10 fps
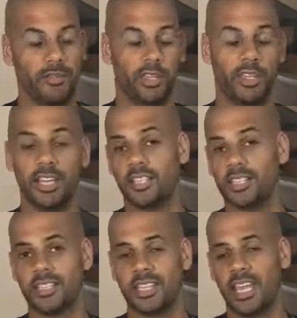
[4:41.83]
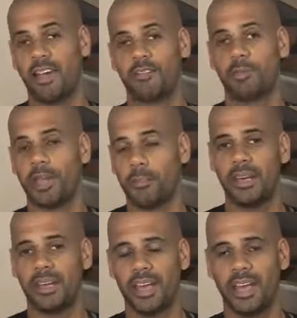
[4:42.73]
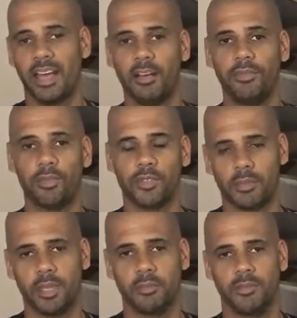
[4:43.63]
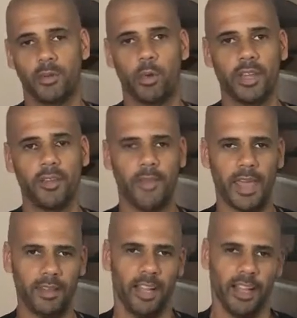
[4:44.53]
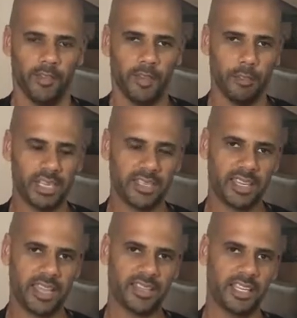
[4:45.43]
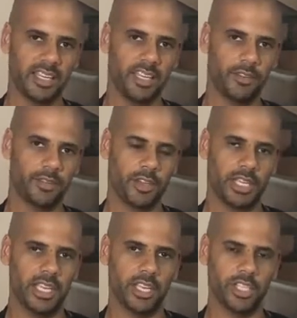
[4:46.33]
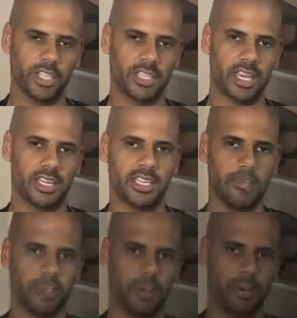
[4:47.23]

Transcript: You'll actually see after about a minute and a half, or sometimes even quicker than that, the meat starts to lift on the edge and you start to get a bit of